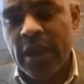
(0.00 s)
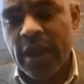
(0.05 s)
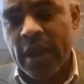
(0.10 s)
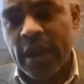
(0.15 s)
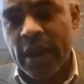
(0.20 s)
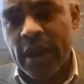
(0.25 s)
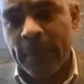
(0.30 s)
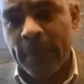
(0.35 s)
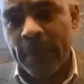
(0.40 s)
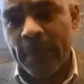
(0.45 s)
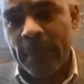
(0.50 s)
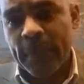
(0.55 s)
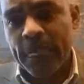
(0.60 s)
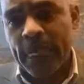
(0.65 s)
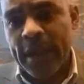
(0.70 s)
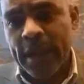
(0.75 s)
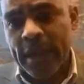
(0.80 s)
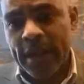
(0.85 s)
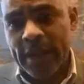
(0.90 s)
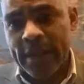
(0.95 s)
Um,
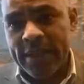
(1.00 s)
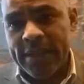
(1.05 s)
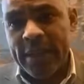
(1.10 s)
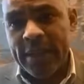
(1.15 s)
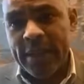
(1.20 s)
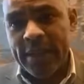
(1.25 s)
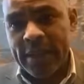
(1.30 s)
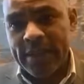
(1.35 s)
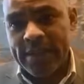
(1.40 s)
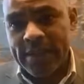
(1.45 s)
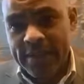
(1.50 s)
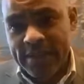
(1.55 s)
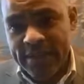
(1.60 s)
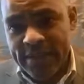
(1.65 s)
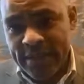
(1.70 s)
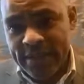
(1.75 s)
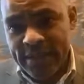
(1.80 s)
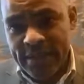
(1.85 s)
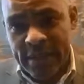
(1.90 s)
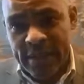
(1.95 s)
is it is it
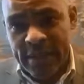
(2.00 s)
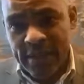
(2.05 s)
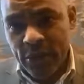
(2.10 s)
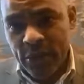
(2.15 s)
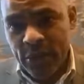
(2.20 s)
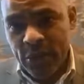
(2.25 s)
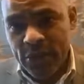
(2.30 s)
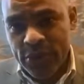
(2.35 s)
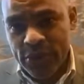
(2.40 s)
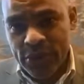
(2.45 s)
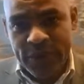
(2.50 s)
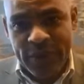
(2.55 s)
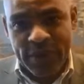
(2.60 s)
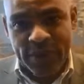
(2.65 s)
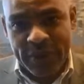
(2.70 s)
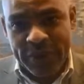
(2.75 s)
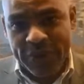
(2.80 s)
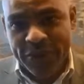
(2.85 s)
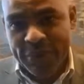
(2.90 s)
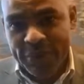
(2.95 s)
city or city
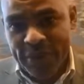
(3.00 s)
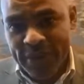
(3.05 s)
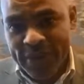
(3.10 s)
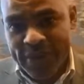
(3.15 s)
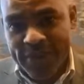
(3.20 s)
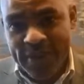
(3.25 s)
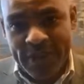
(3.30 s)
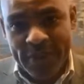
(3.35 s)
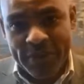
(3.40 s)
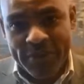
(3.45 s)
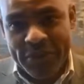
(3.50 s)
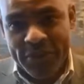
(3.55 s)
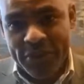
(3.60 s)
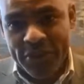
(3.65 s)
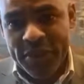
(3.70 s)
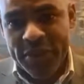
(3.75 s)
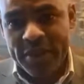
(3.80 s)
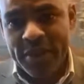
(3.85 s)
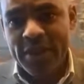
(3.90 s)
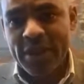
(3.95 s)
region by city
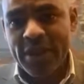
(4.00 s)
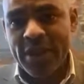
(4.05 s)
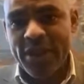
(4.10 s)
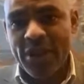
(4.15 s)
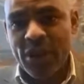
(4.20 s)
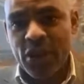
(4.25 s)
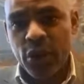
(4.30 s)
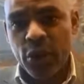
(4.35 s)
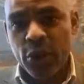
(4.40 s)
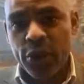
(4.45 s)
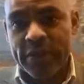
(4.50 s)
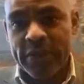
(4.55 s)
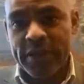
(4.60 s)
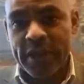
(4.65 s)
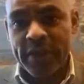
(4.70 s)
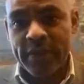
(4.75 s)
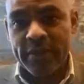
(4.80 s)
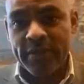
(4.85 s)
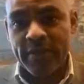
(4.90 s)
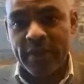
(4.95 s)
region, or is
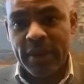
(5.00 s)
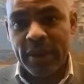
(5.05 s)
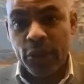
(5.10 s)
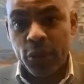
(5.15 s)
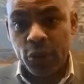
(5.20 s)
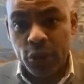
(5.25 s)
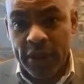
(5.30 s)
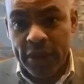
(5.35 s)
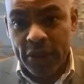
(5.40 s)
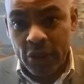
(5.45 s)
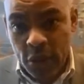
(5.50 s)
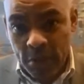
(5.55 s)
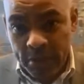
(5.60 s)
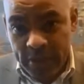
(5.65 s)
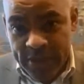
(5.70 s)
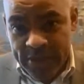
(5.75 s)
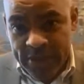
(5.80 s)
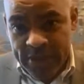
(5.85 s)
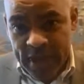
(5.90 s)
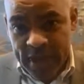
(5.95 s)
it or do they do it
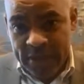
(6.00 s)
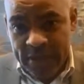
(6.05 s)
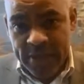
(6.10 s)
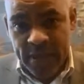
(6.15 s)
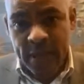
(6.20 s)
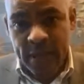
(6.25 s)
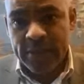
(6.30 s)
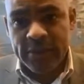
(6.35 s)
by sector?